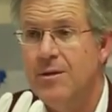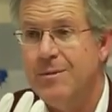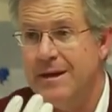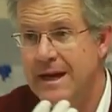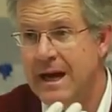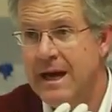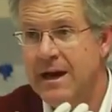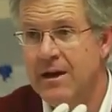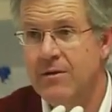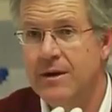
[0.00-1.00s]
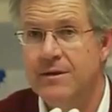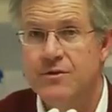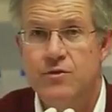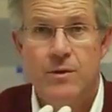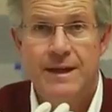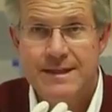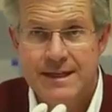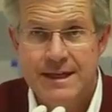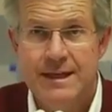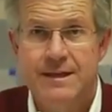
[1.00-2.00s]
But now, in the
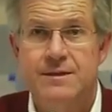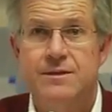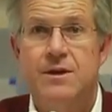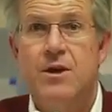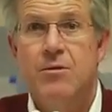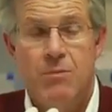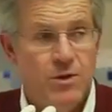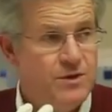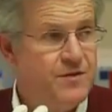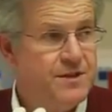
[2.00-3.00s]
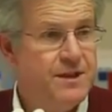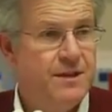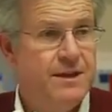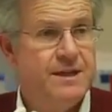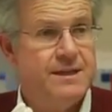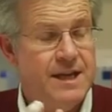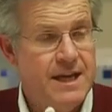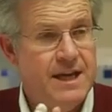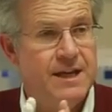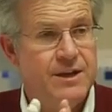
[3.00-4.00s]
2010s, most facilities
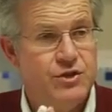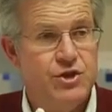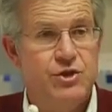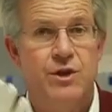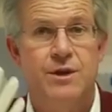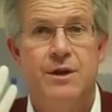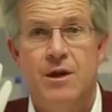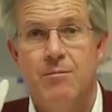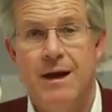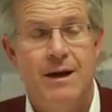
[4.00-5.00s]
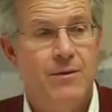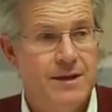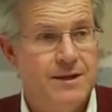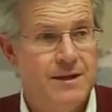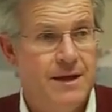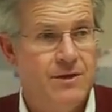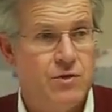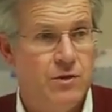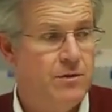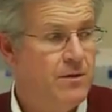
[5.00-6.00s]
can and should migrate to
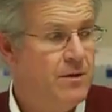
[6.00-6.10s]
nitrile.